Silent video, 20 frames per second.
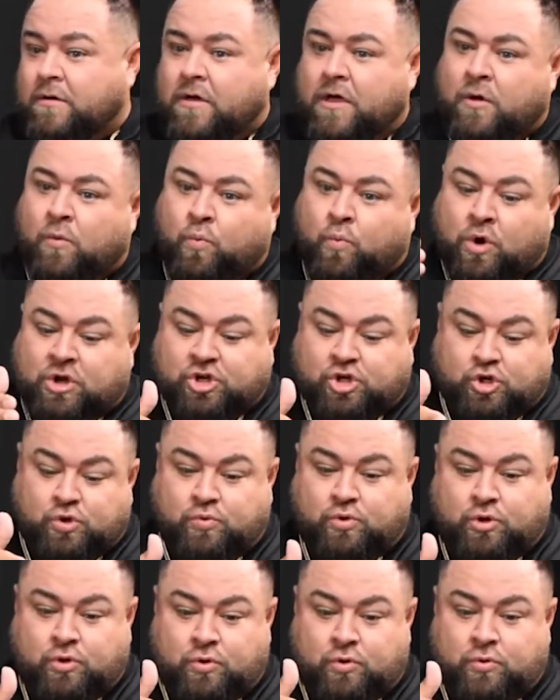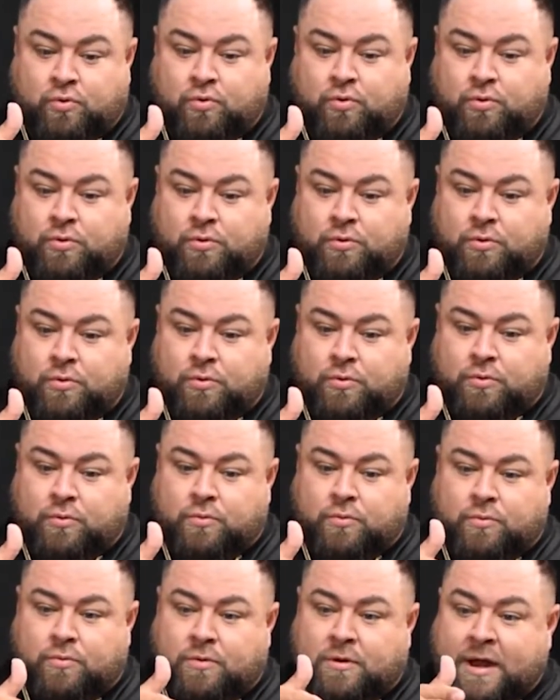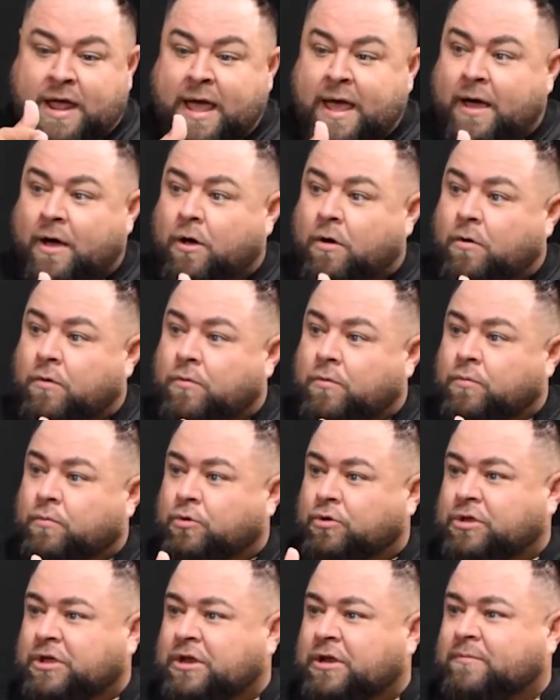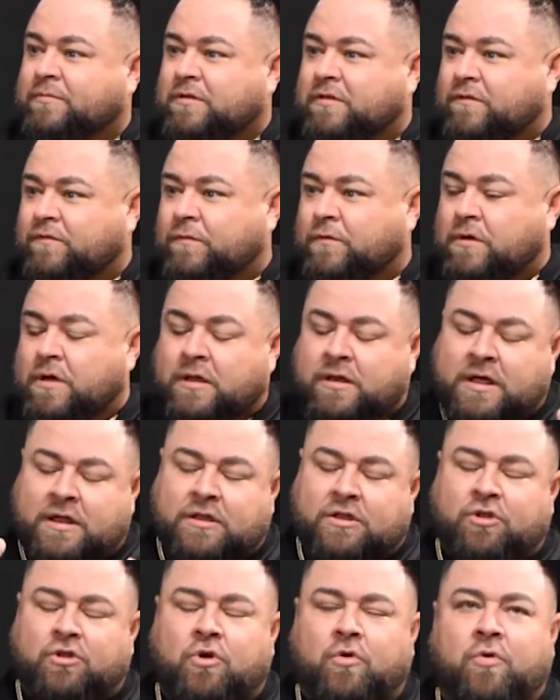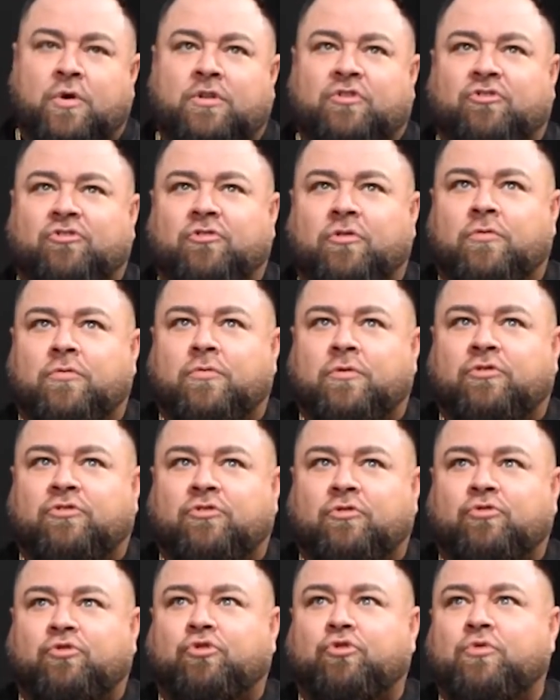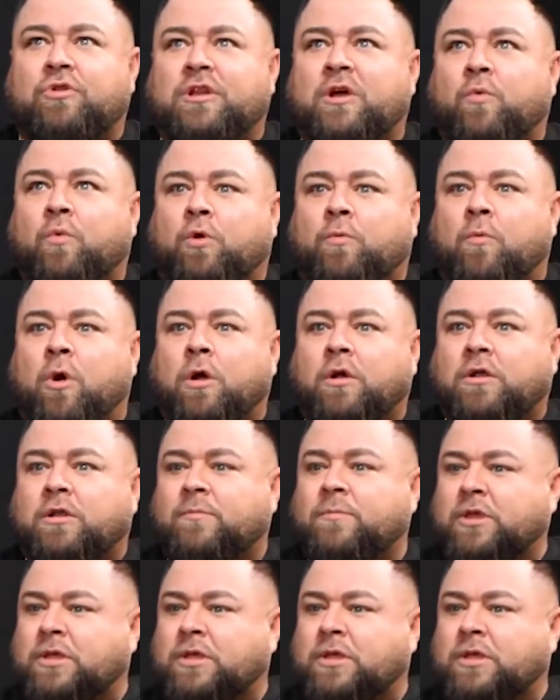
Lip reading: And what you do now will lead up to the and you know it's so true in network marketing,